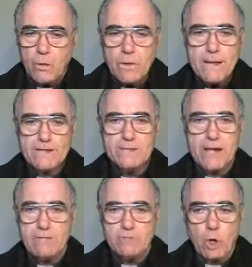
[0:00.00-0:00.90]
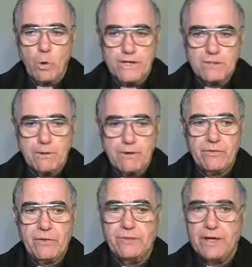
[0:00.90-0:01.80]
We may say of the Holy
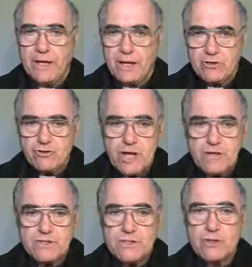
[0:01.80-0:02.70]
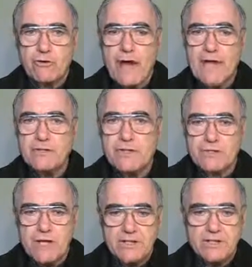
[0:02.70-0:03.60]
Spirit that just as
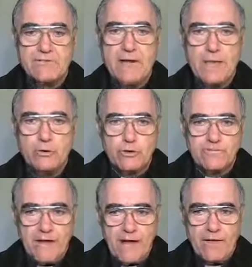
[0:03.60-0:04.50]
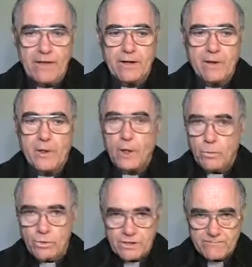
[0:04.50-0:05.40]
Christ testified to the Father,
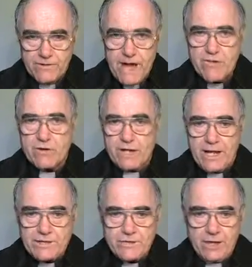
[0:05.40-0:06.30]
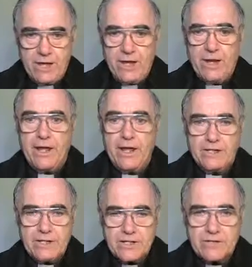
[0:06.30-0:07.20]
with the Father in his turn
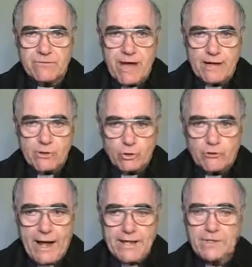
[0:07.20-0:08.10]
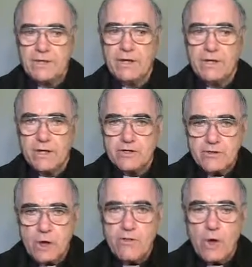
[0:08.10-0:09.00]
testifying to Christ,
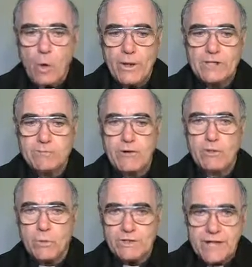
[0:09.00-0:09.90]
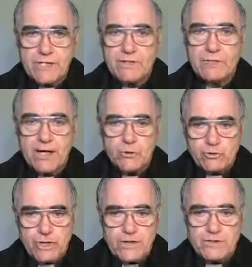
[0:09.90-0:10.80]
so the Holy Spirit will testify to
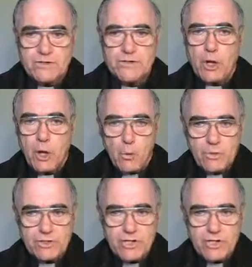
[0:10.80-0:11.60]
Jesus, with